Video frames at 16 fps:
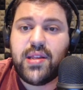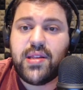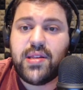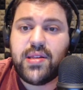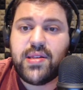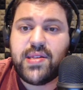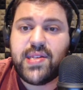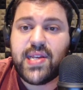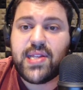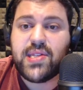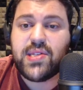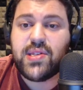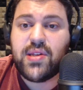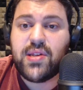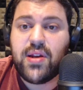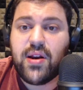
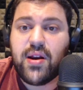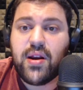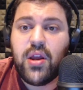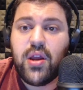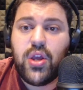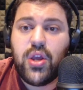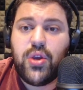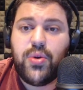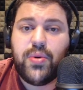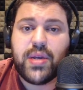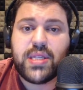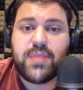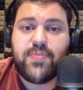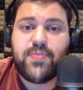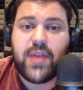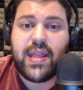Zitzner, who
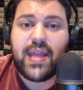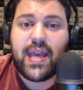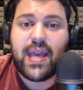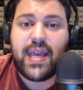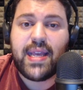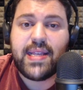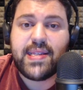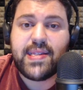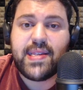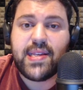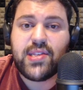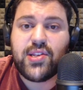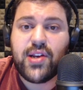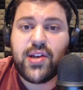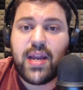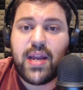explained that his
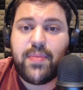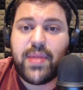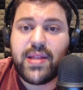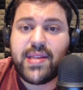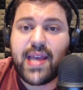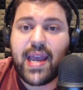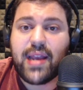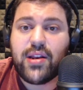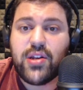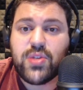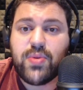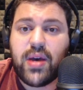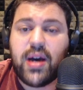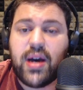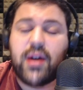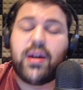sister had been diagnosed.
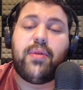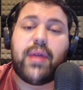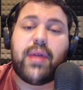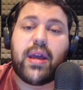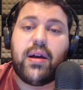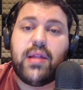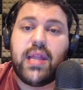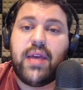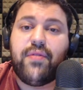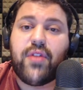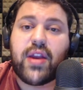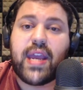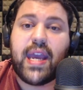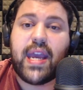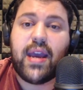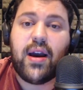Oh, here we go. Liver
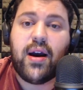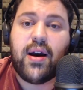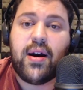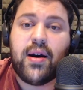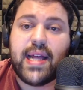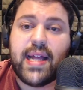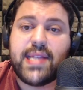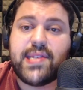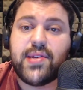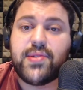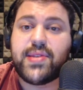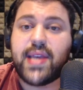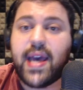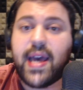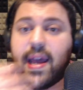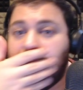cancer. Oh, that's so
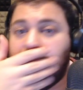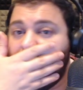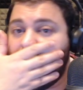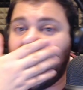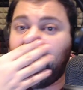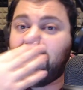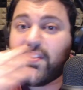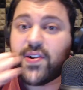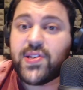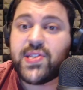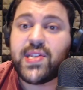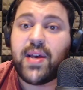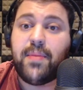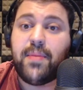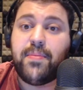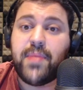sad. For
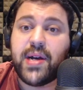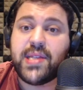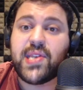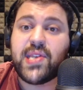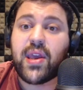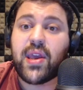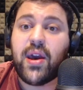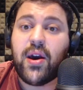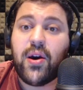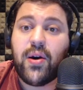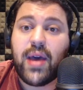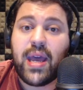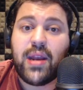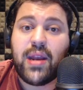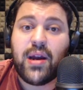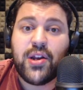some months ago
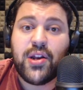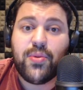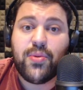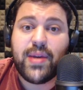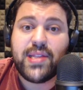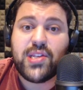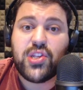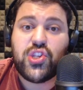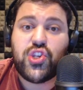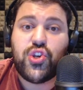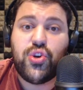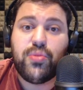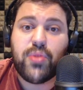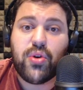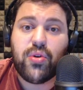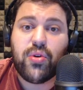and underwent a
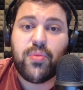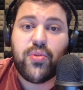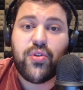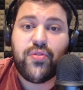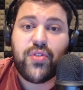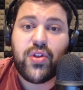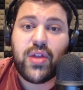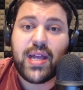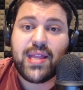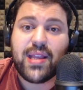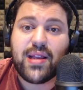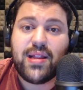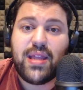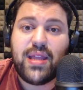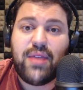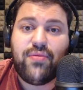tumor removal at the
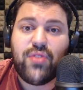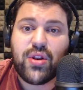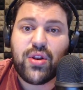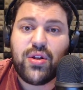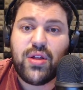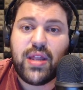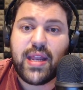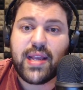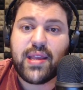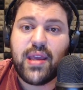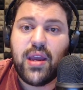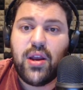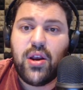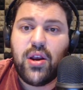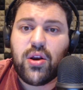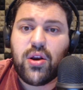Cleveland Clinic
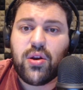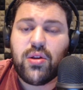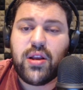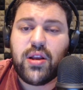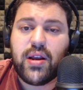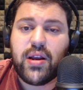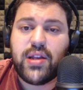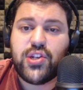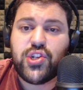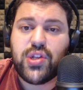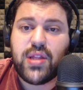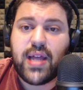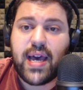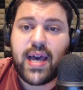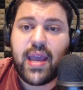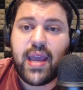earlier in
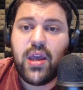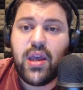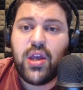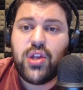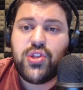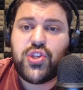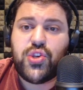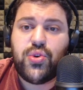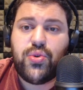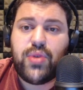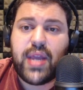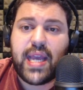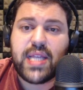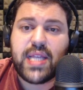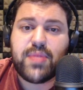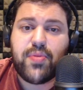July. 2
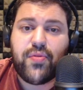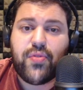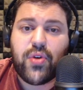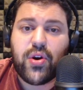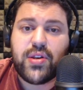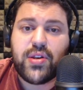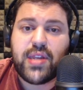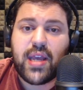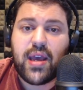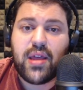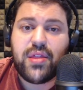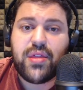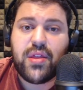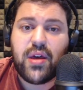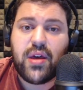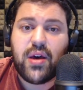days before her
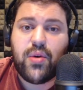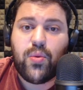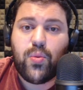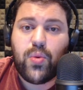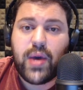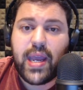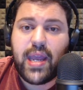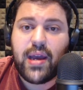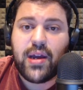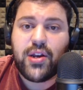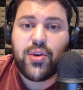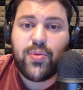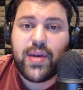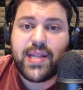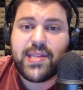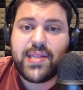death, White
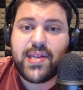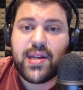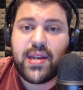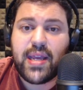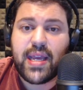underwent an